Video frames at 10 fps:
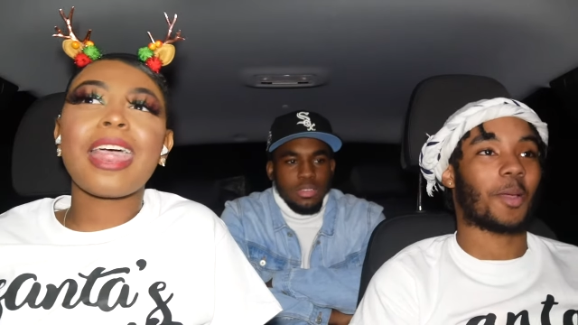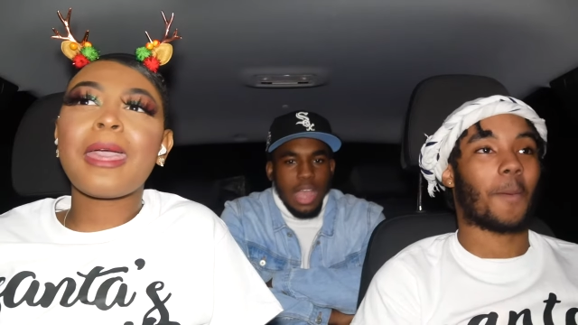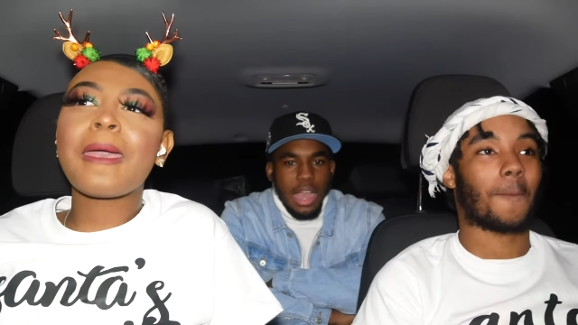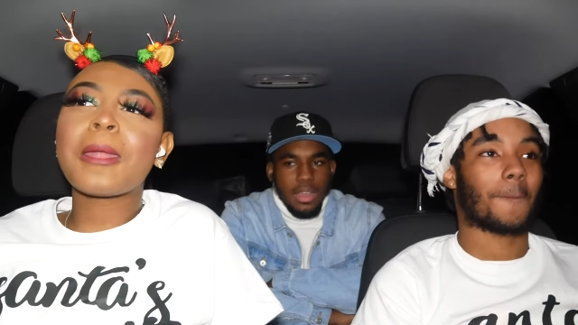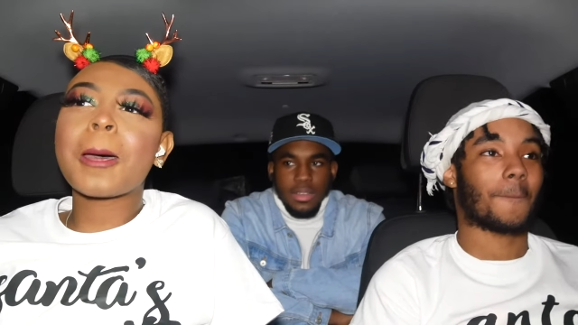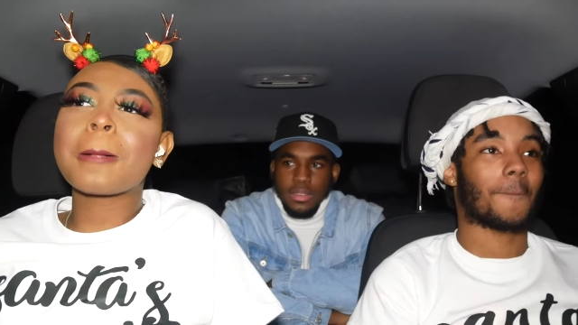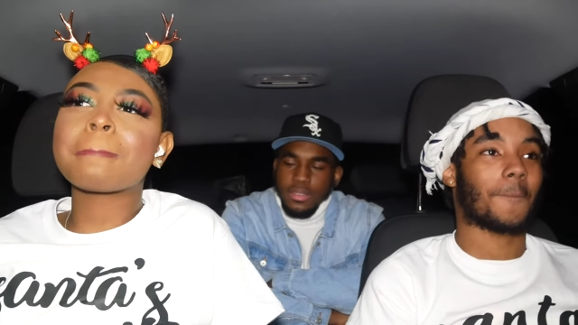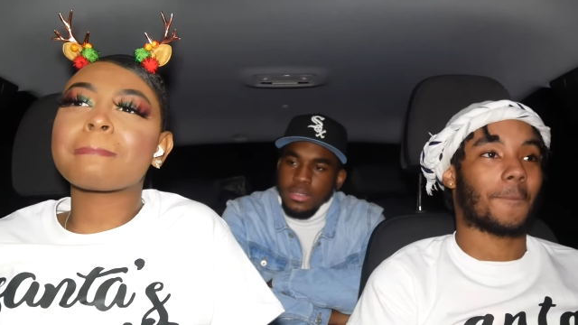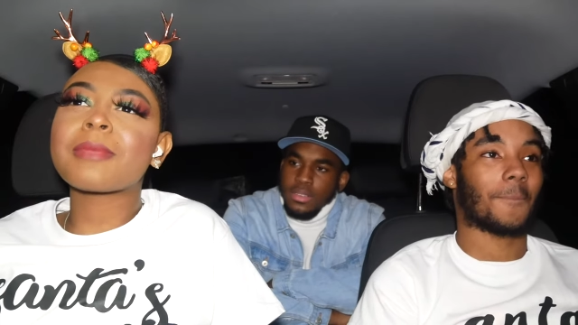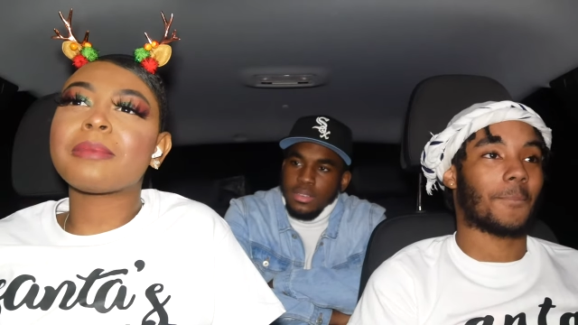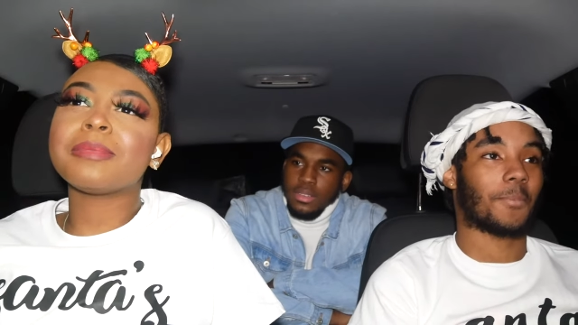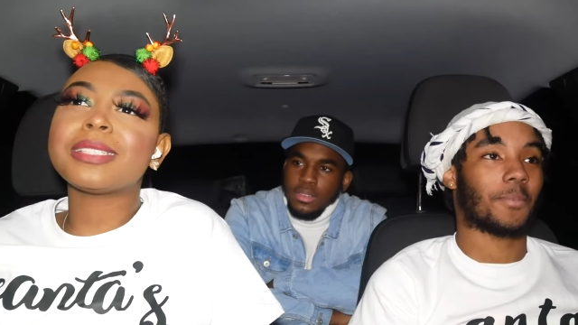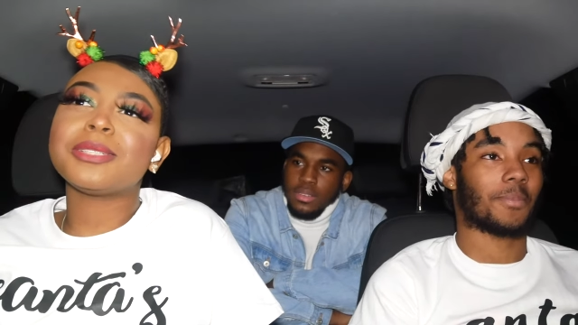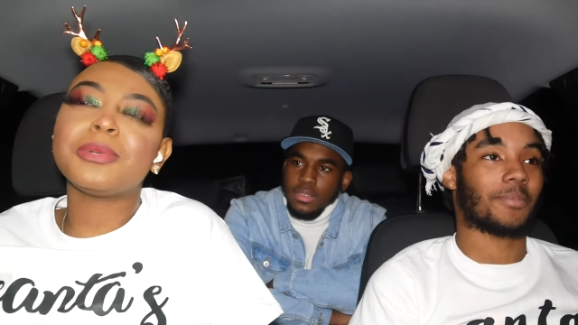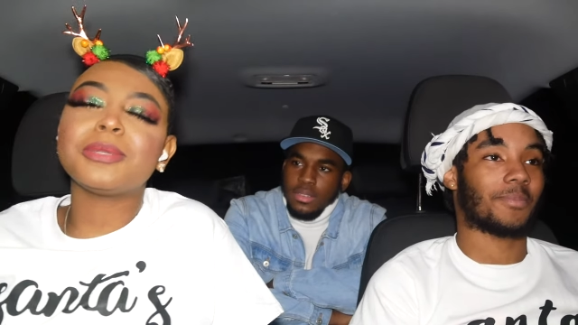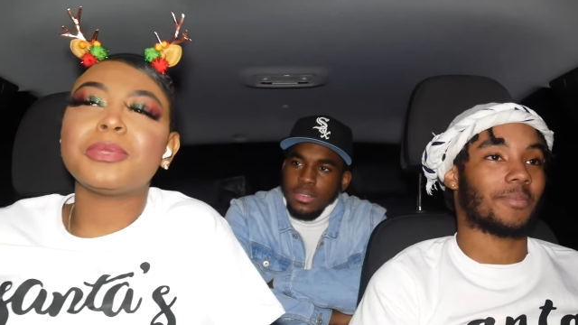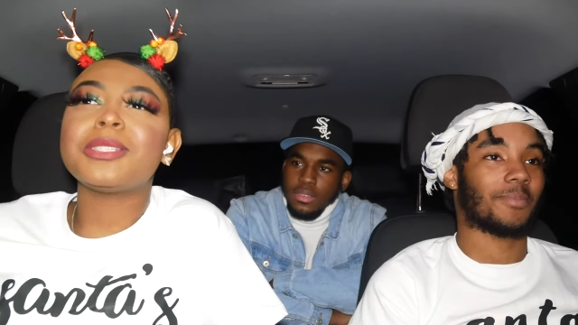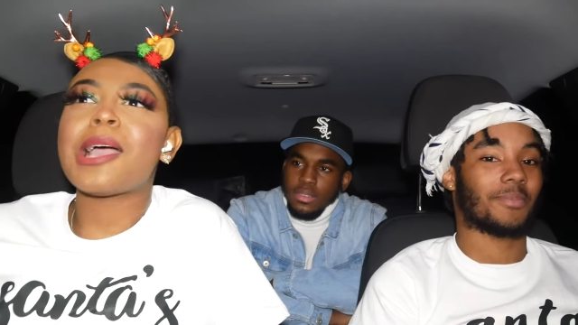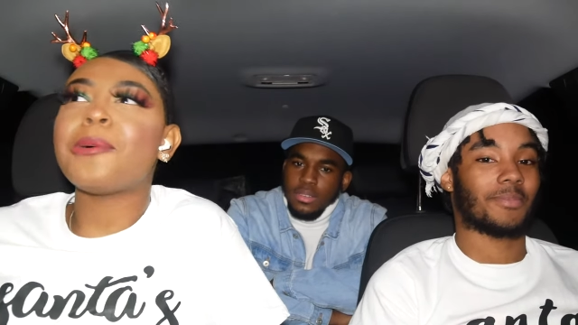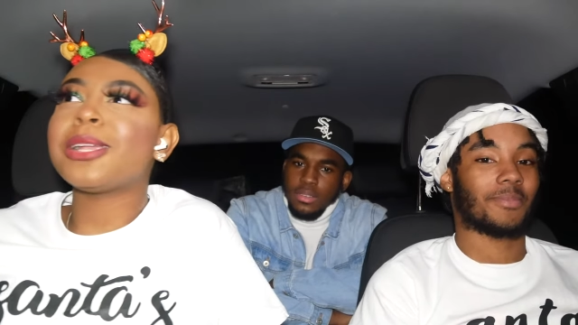Speaker 1: And um, let me see. What, what
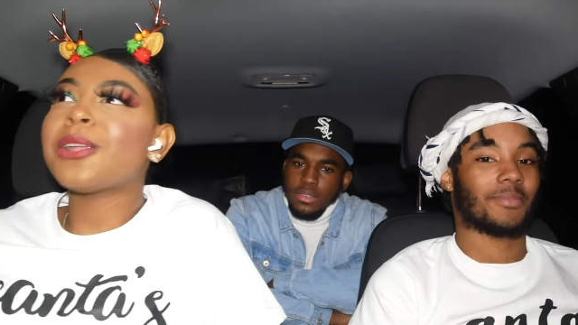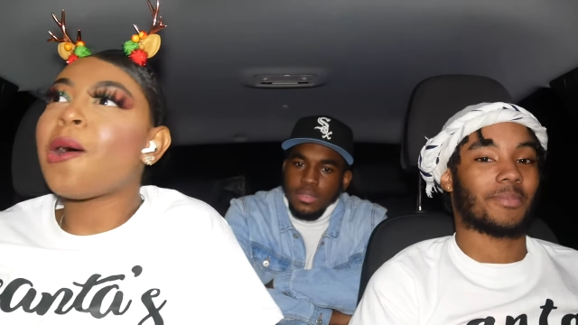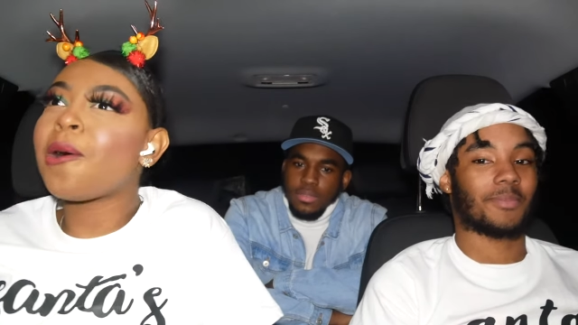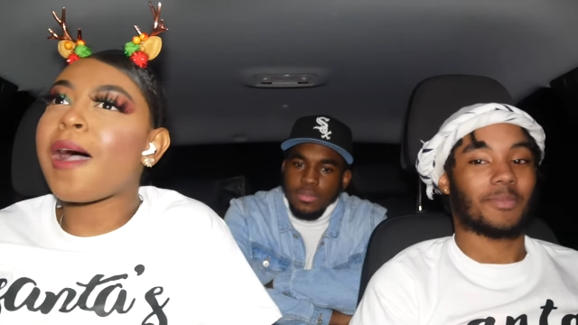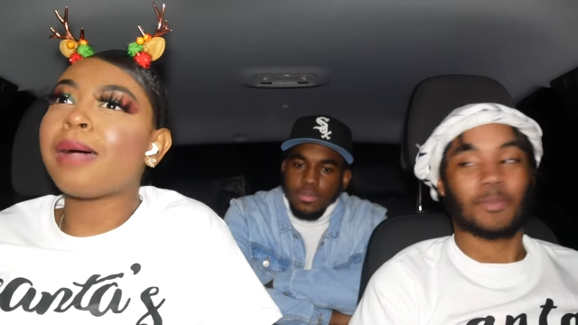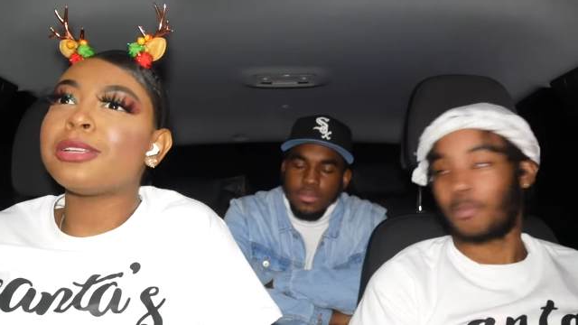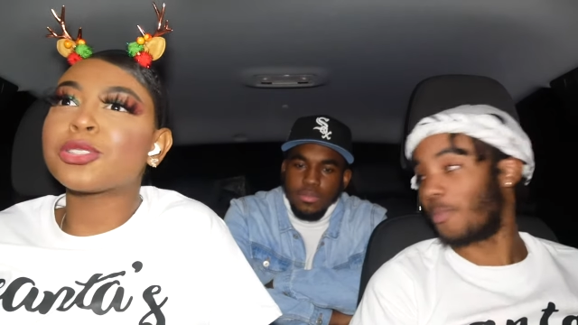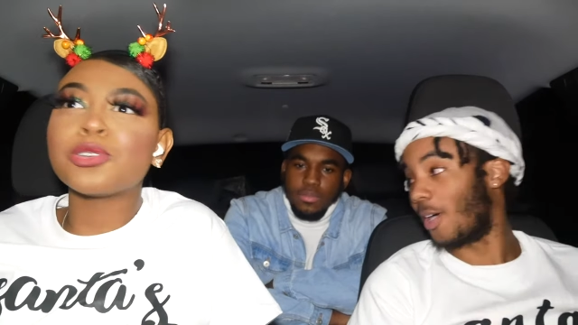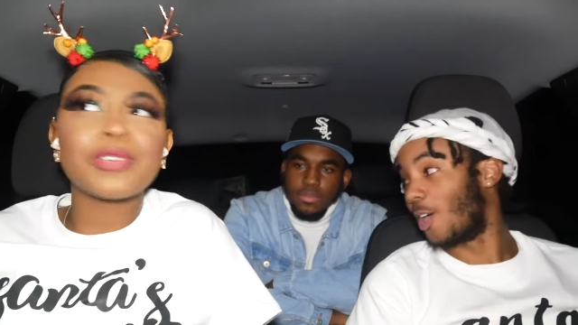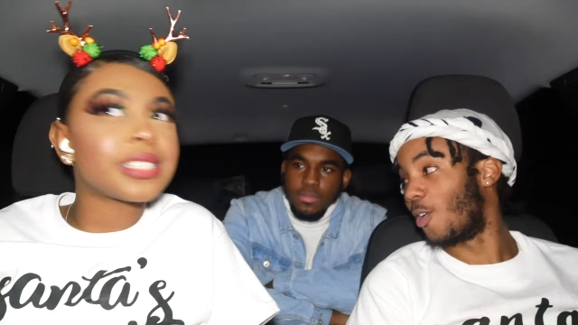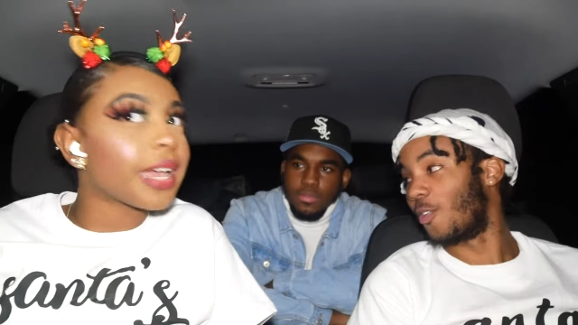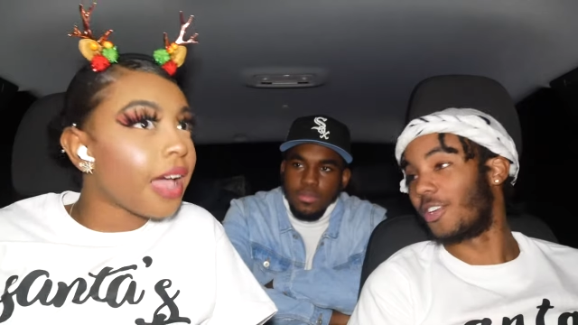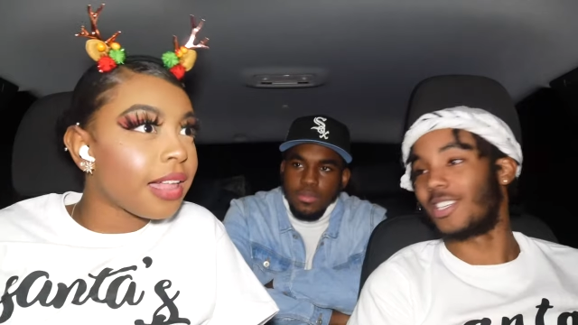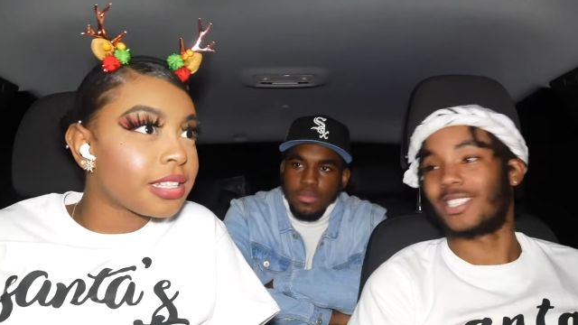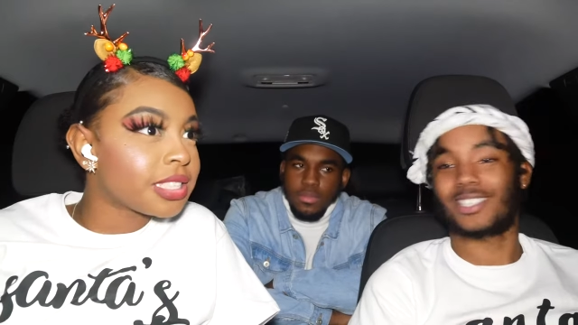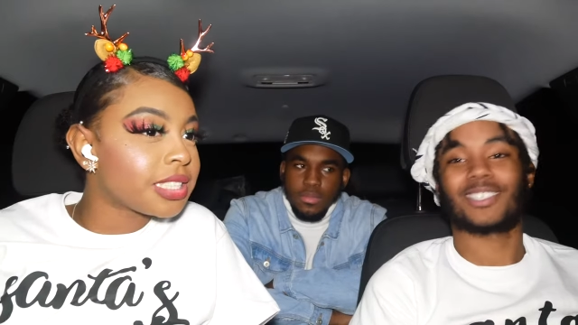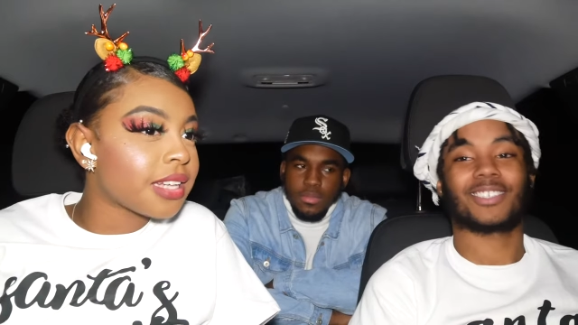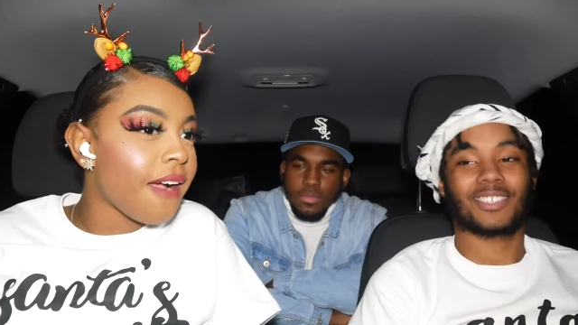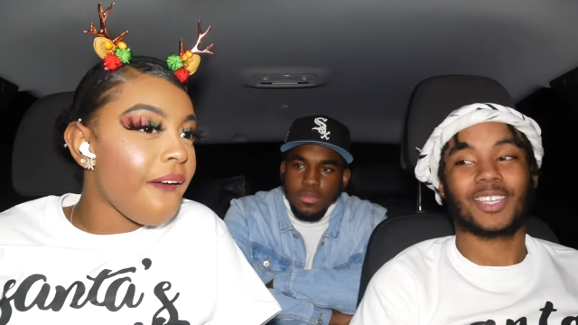do y'all want to know? I'm in school for psychology.